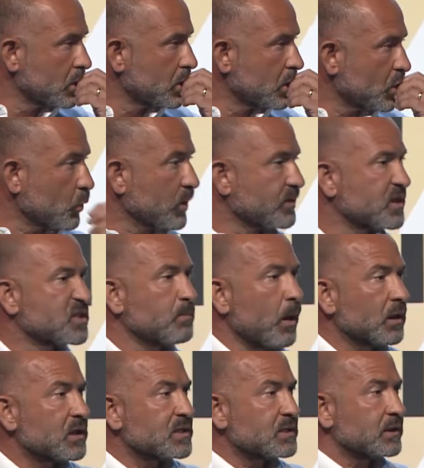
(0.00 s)
where the
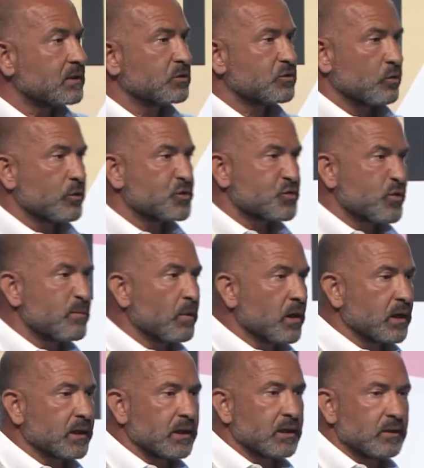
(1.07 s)
smallest little grocery
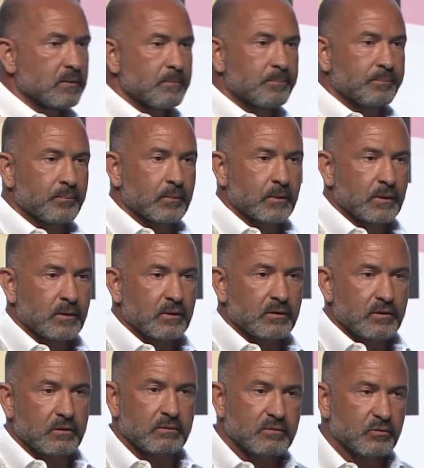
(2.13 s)
market,
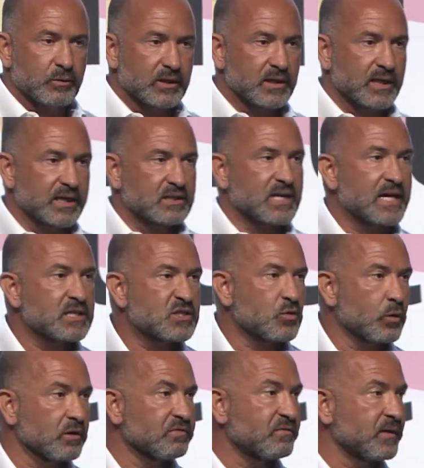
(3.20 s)
they're really like 10
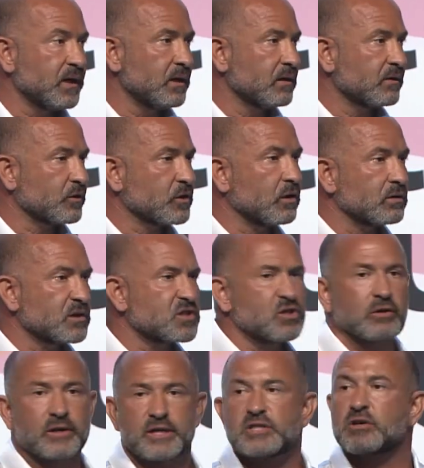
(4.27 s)
square feet. They're called a
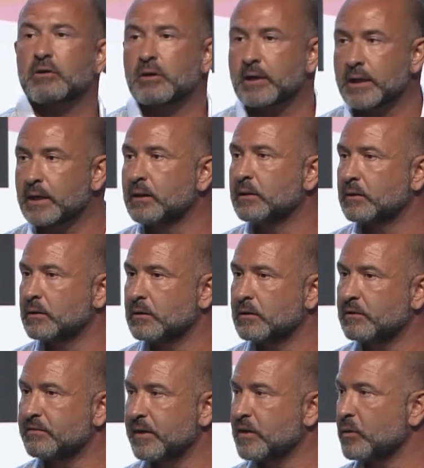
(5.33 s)
sari-sari.
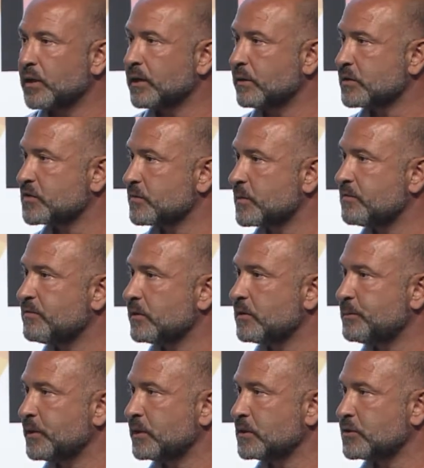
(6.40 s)
If anyone here is from the
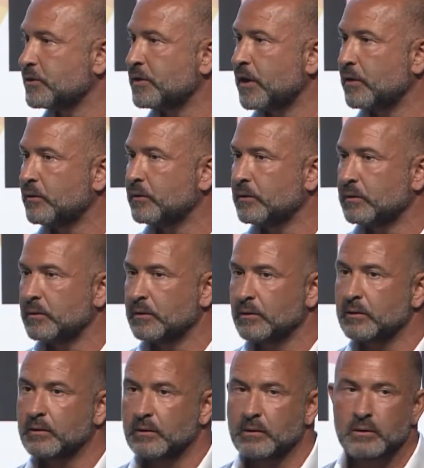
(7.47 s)
Philippines, you'd know.
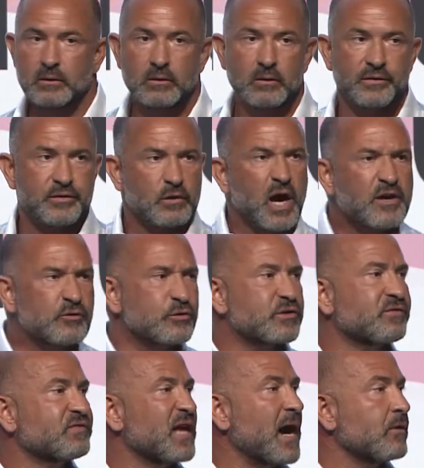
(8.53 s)
There are hundreds of
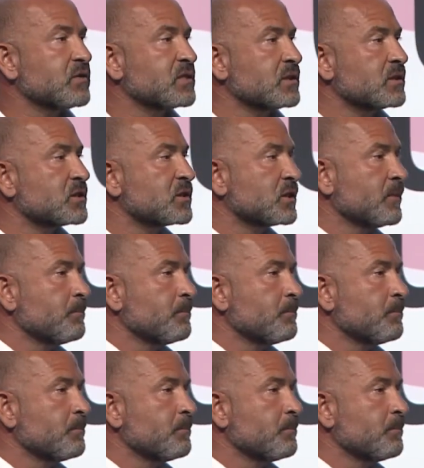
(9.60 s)
thousands